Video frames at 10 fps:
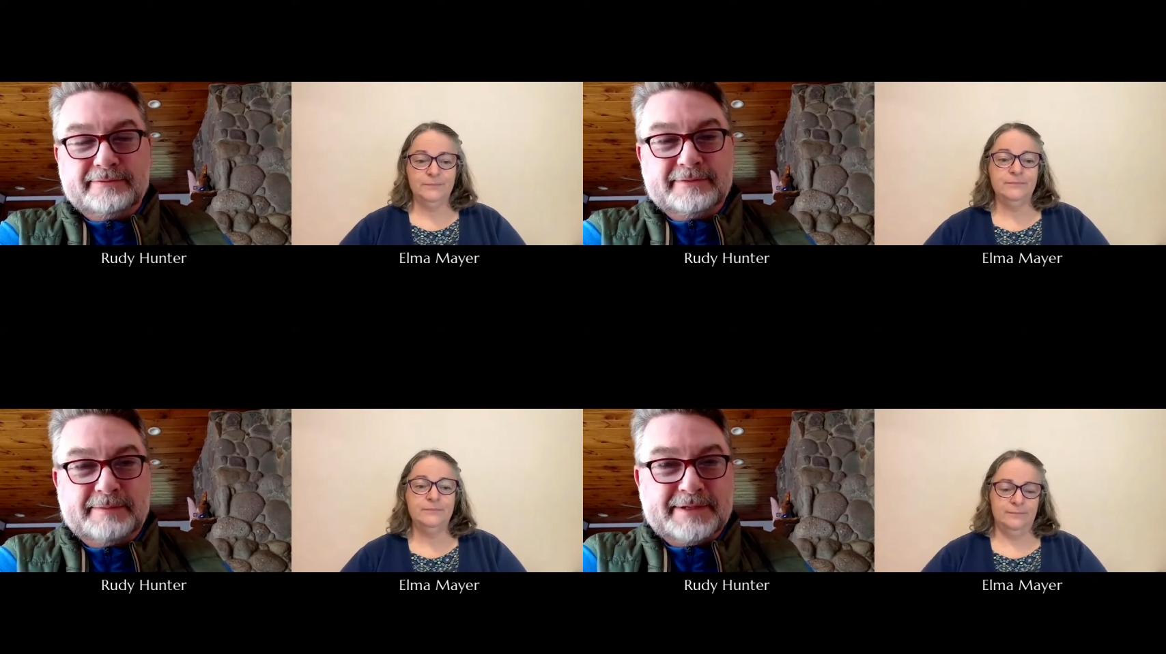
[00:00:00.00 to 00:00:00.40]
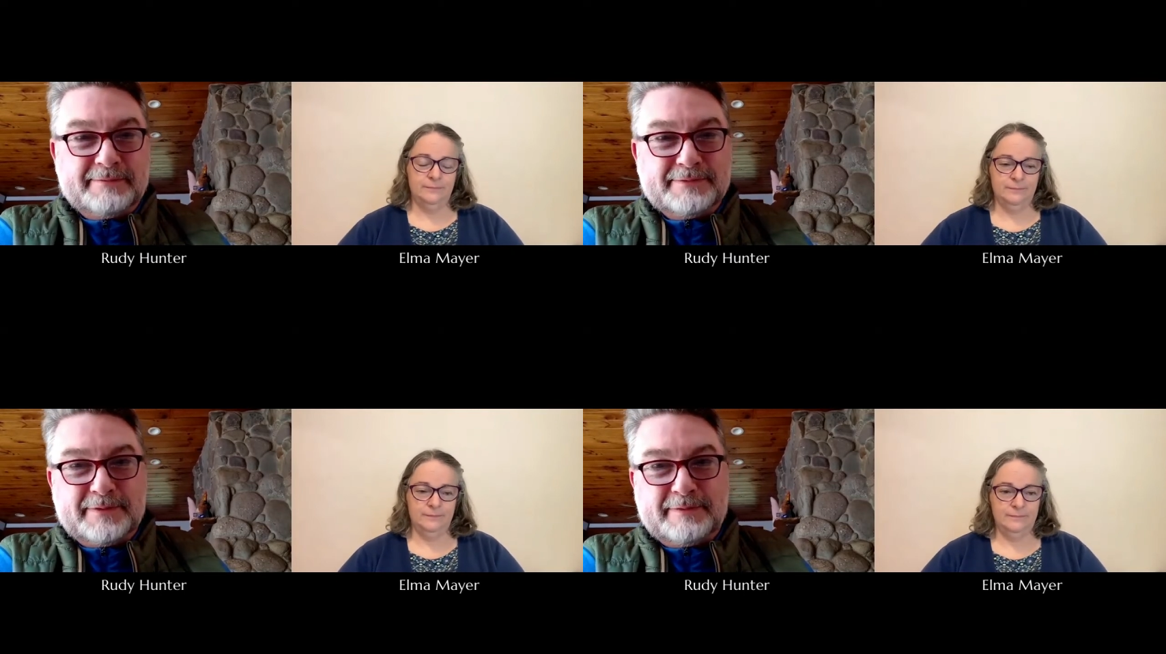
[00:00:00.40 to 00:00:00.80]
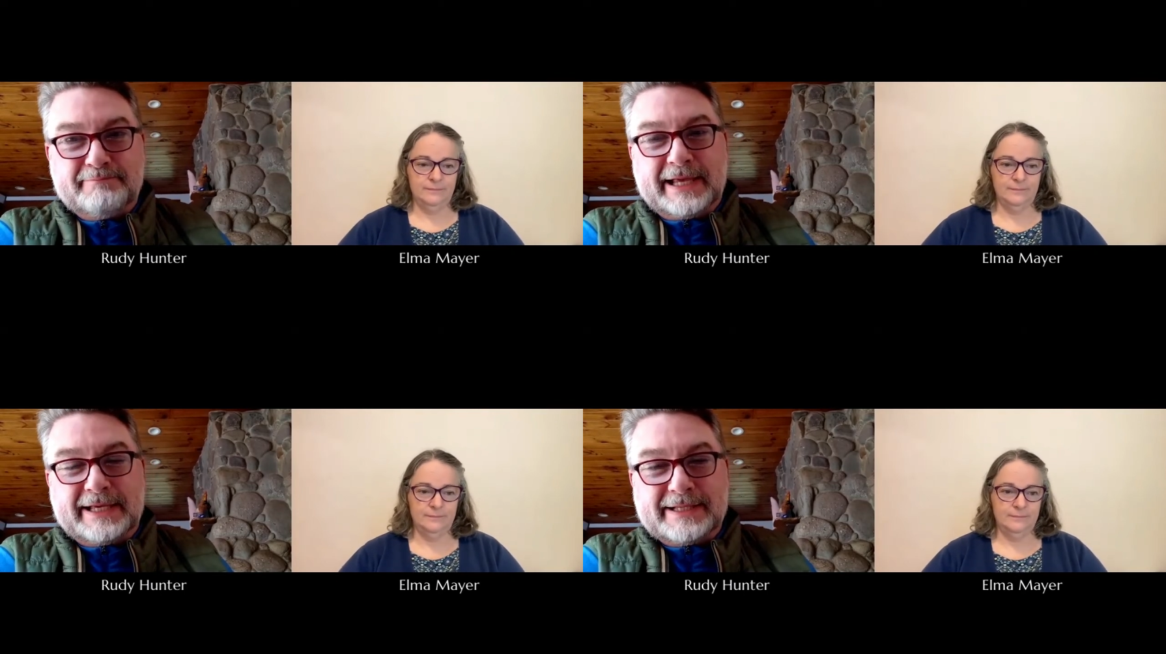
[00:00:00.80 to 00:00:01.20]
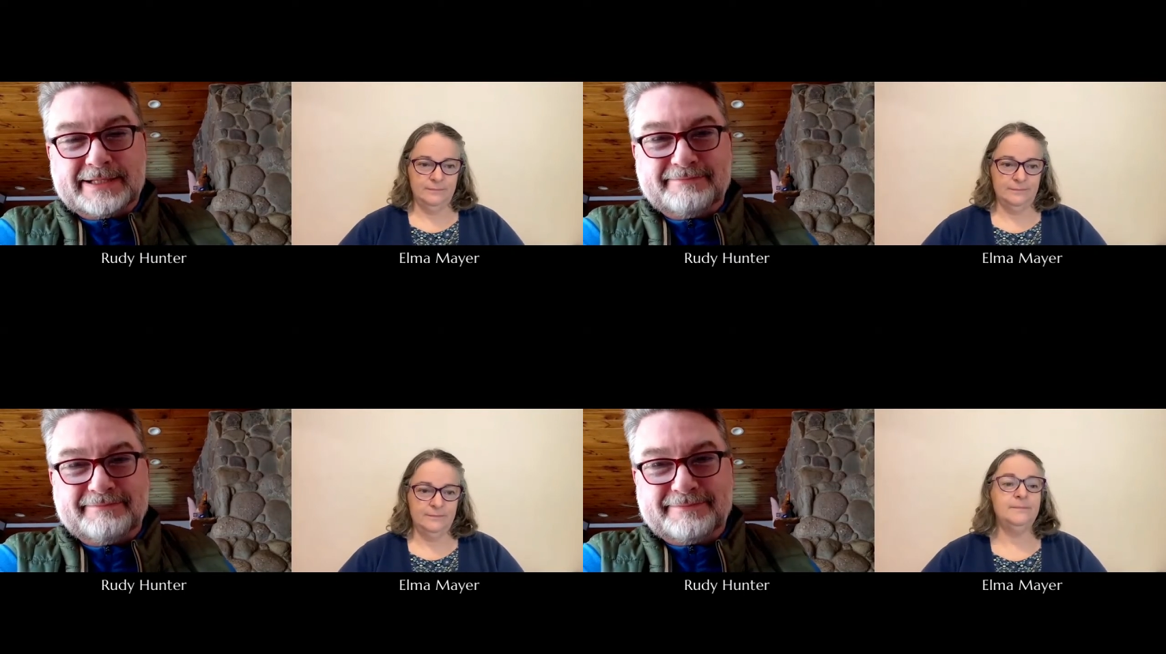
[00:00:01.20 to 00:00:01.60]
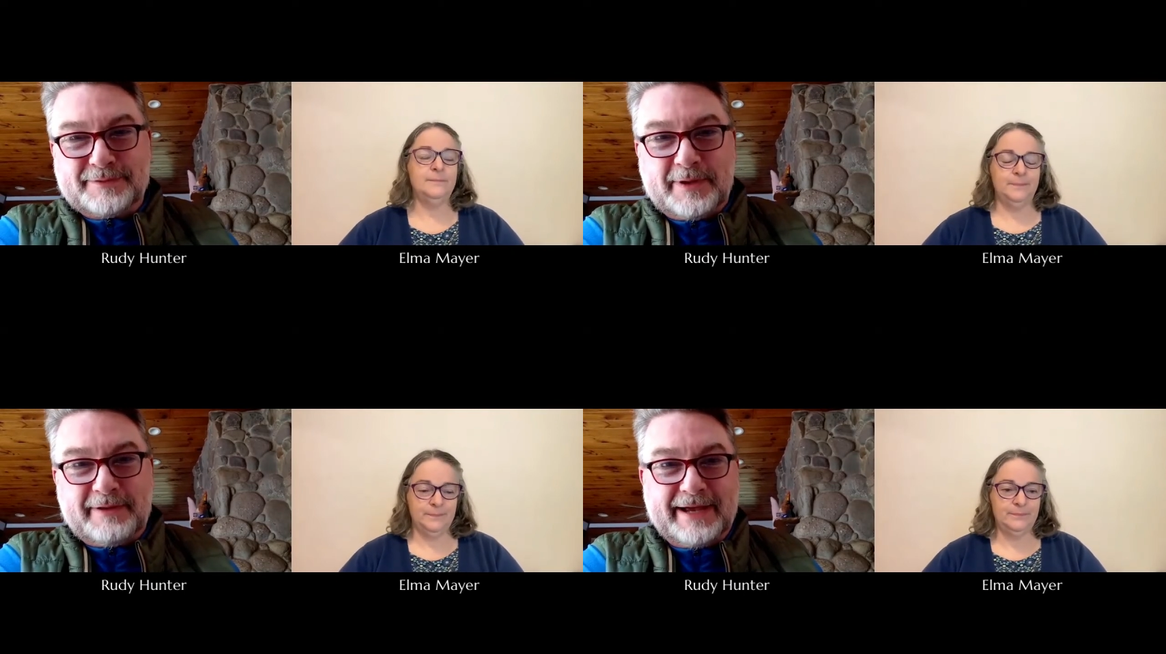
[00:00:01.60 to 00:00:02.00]
Speaker 1: sometimes with blankets and
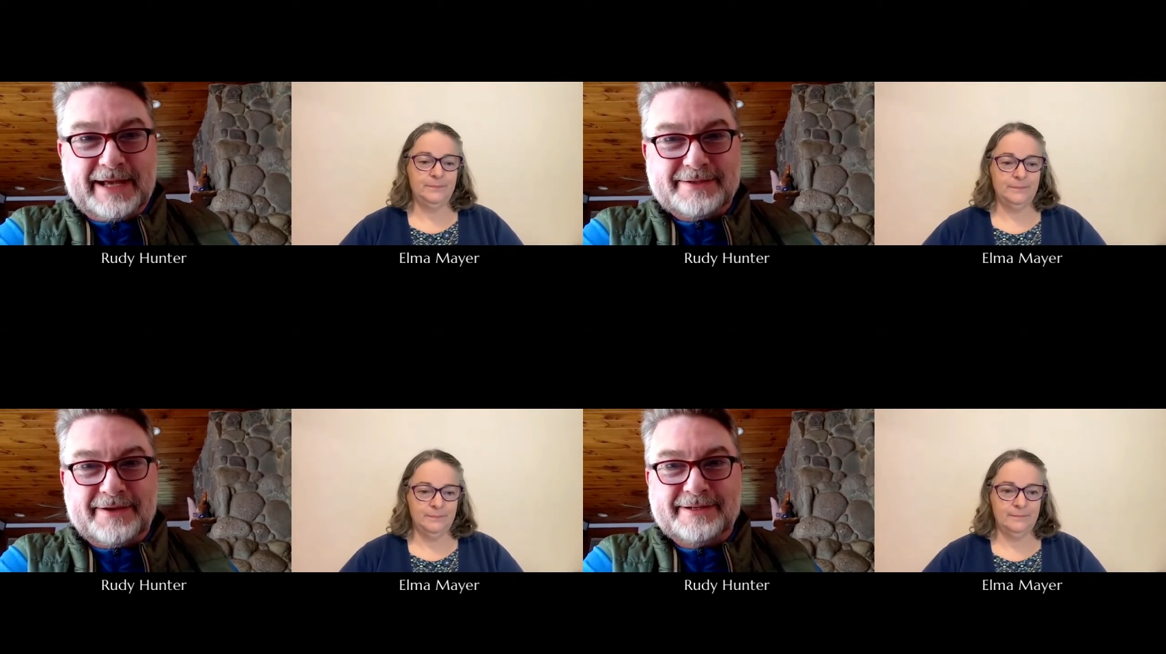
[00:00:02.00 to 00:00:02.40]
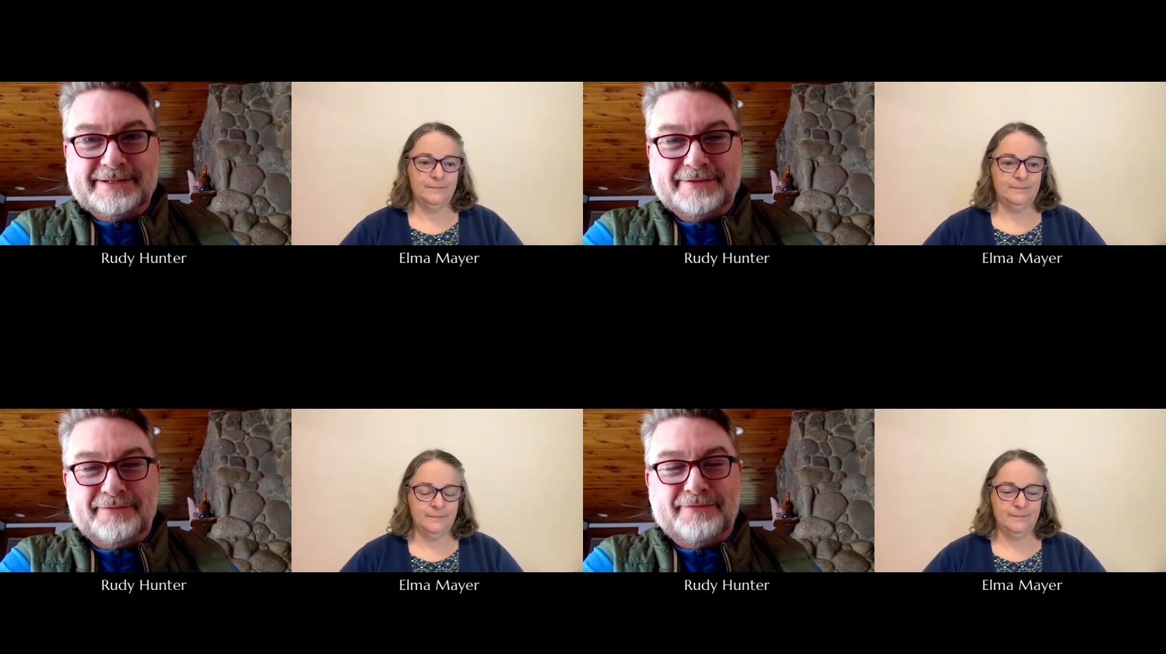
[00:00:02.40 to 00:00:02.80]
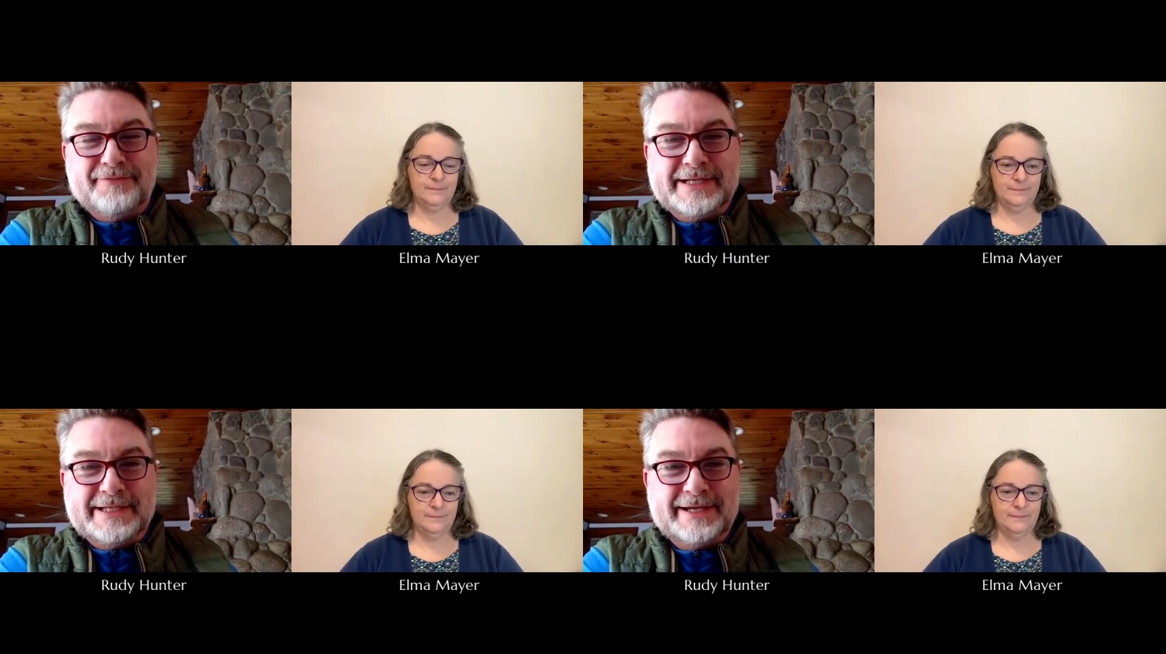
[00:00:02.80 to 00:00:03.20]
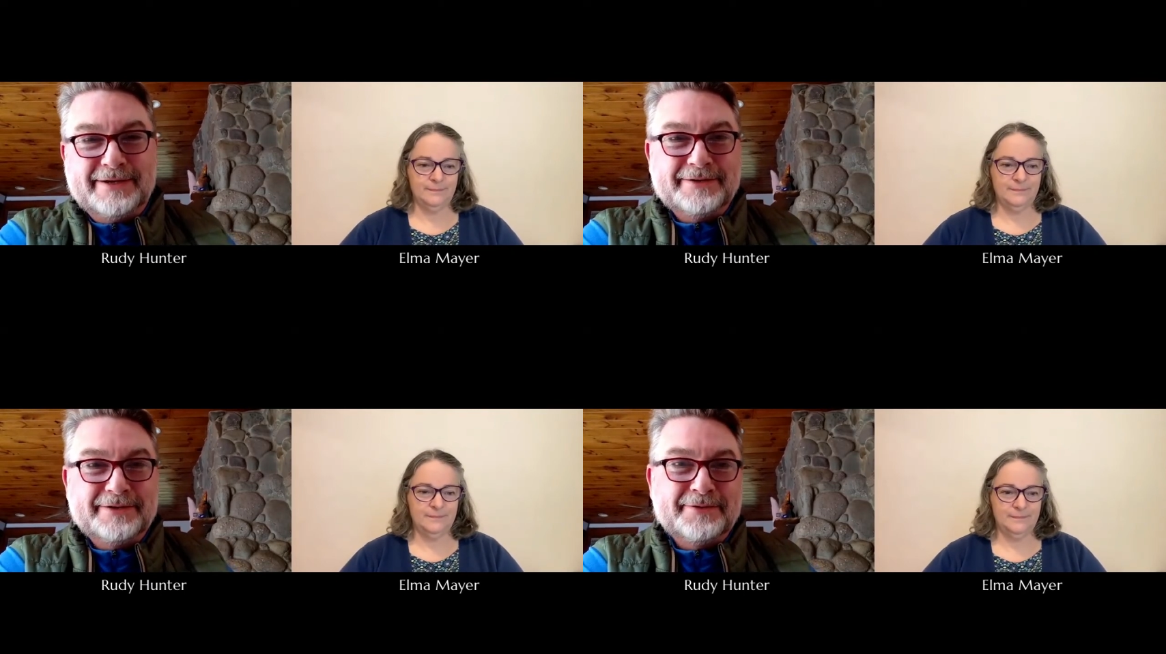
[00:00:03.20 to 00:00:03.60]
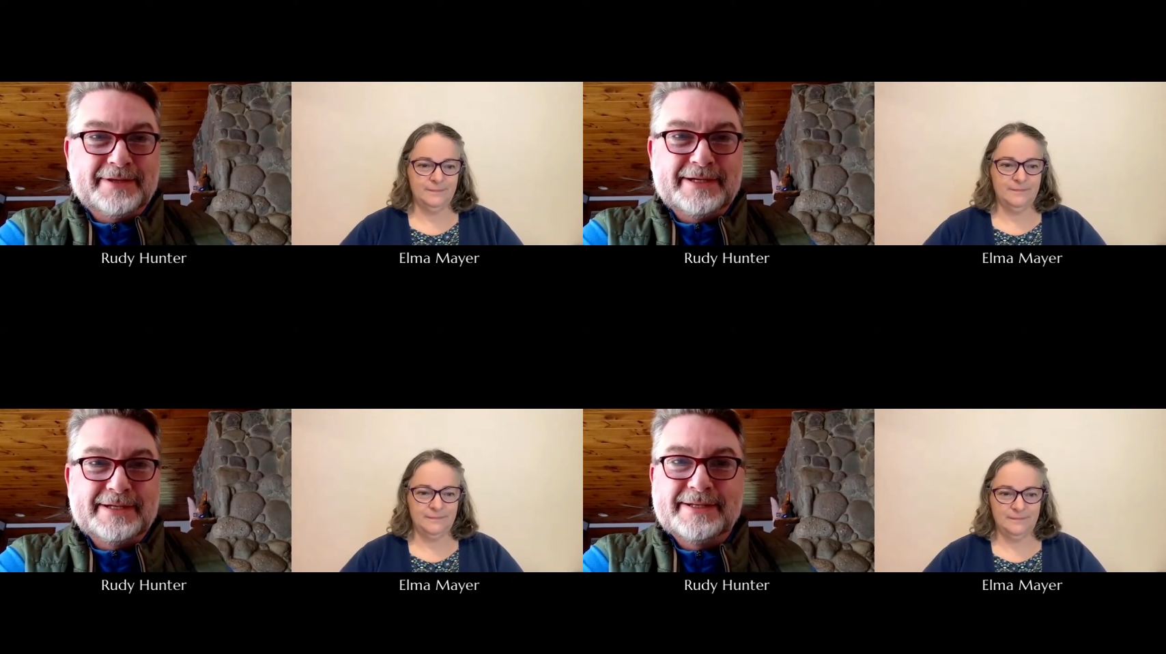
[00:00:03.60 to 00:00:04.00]
twelve hats on because it's freezing here in the
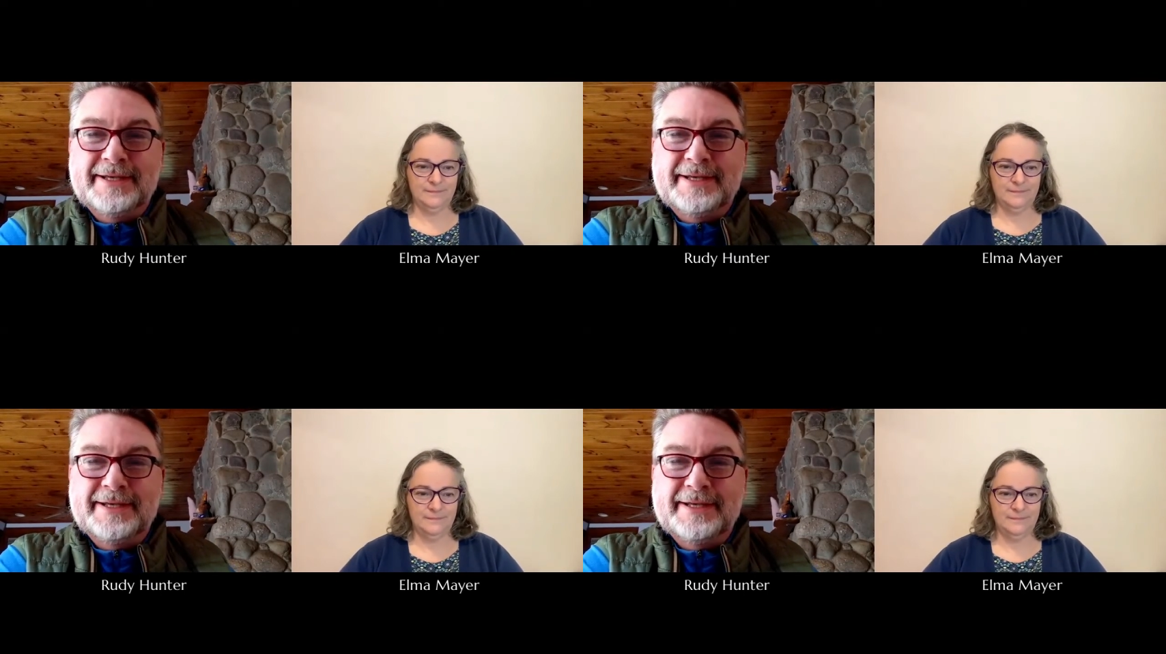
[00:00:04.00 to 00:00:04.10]
Northeast.